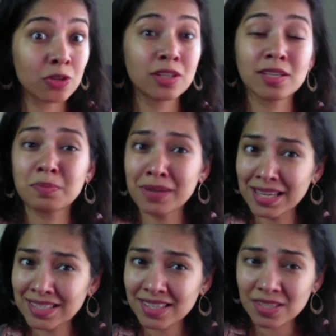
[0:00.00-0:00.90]
There's
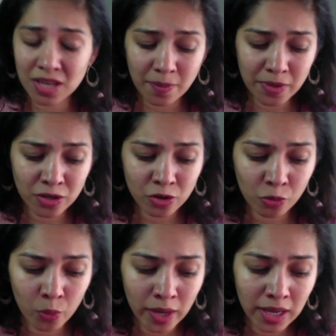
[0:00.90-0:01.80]
blessings coming
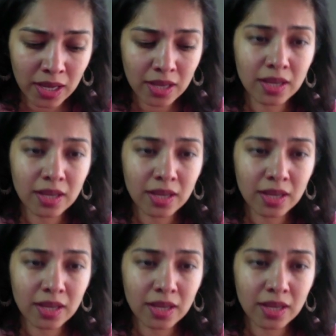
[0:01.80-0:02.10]
your way.